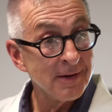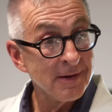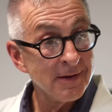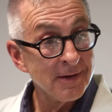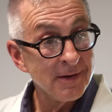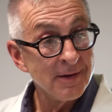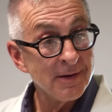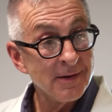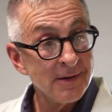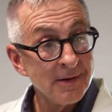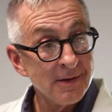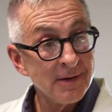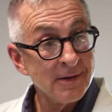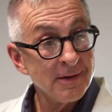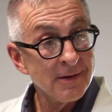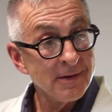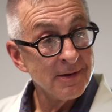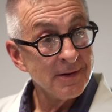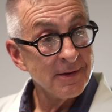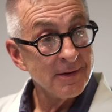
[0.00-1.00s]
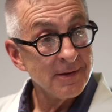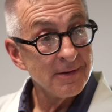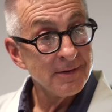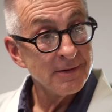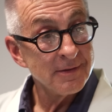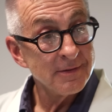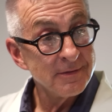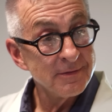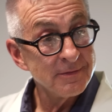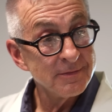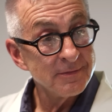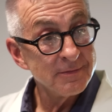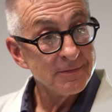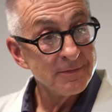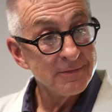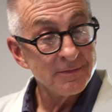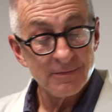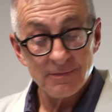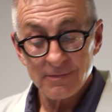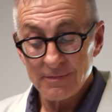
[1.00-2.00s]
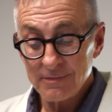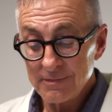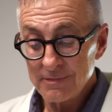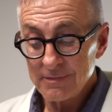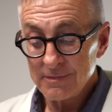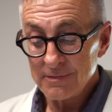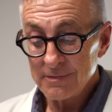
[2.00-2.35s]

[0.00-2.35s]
Nobody speaks.